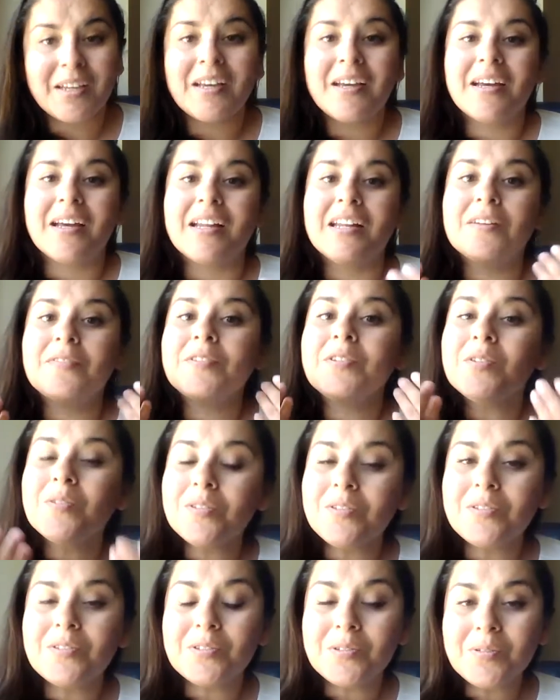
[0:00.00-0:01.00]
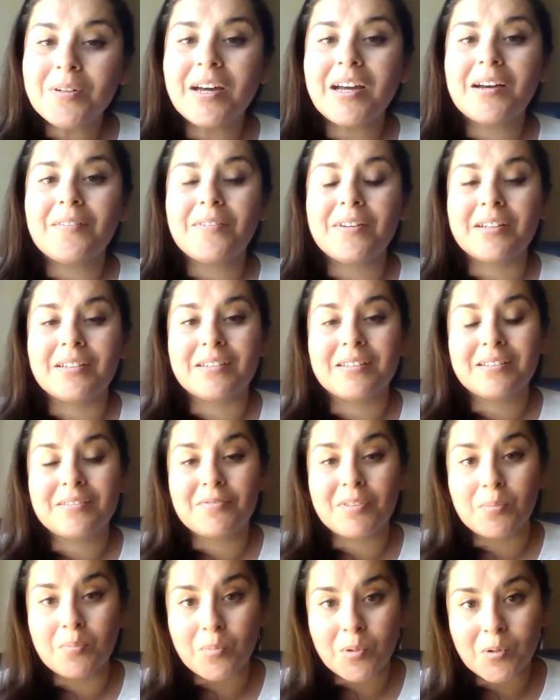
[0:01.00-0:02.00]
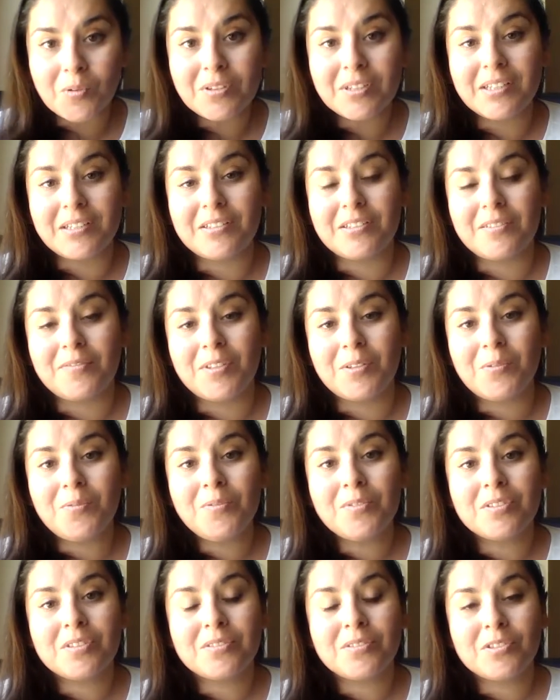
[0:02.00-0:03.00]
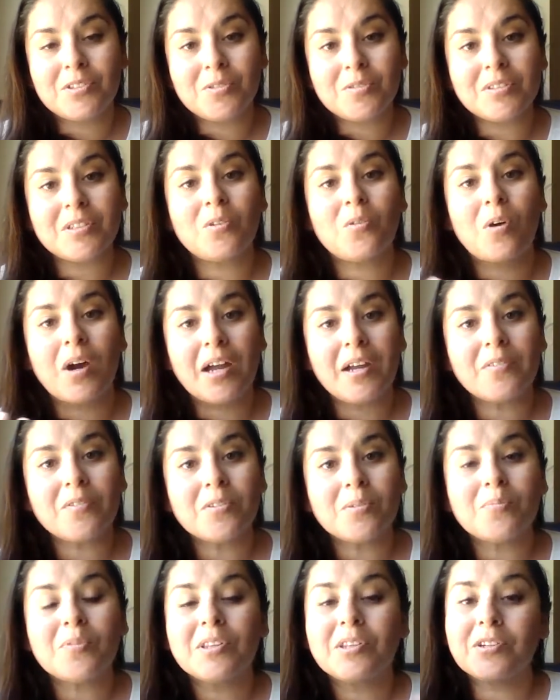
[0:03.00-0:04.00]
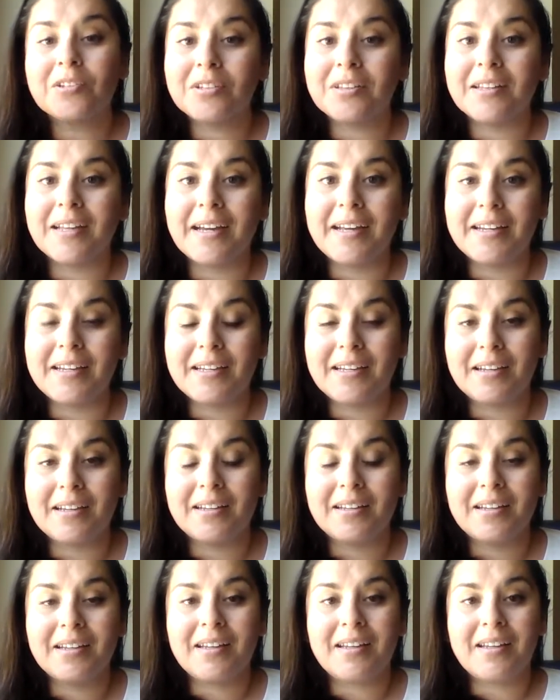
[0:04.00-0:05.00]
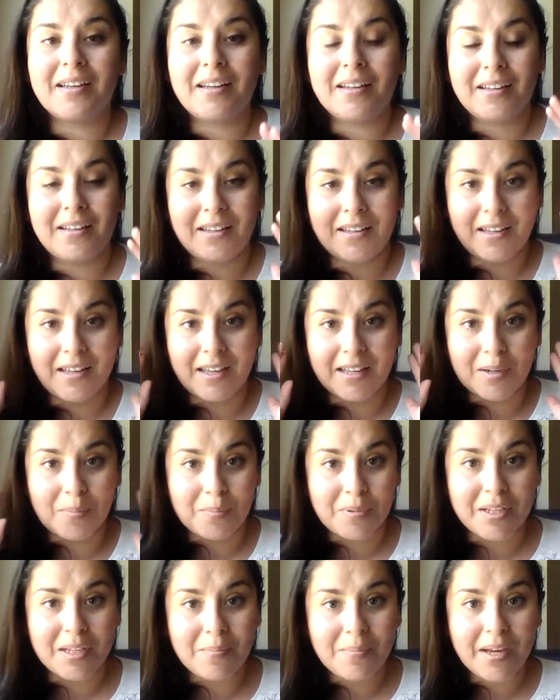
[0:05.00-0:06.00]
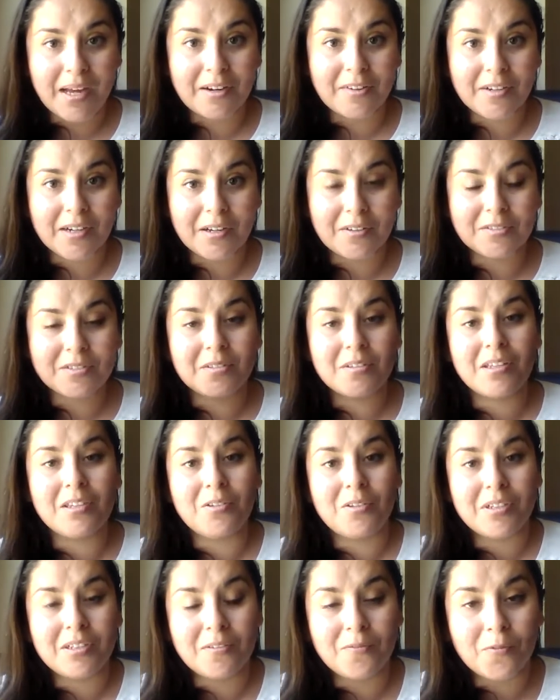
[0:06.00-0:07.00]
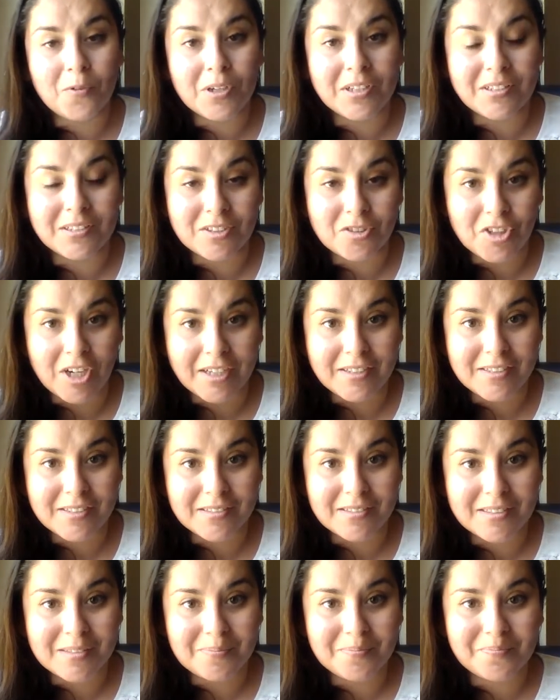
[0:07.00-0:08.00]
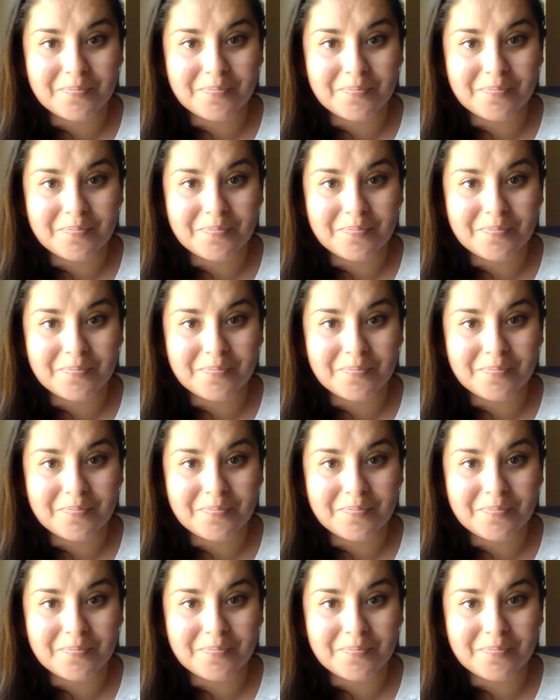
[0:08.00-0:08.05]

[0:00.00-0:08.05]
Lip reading: And if you do have a remote interview, choose a quiet room with good lighting and a plain background so that you can avoid distractions.